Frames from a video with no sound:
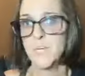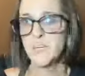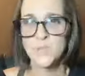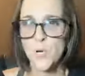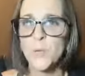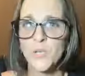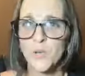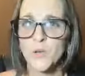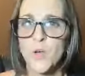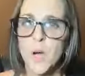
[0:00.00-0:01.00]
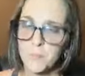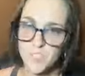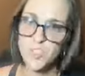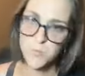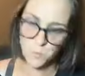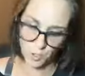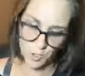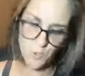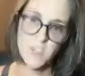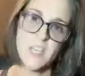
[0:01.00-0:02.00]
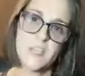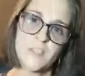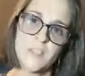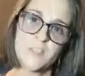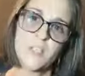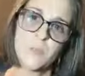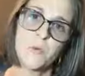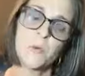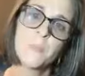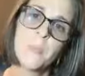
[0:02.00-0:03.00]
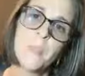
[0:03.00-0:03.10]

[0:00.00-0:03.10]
even though we know you're not, but just, we're going to use that as an example.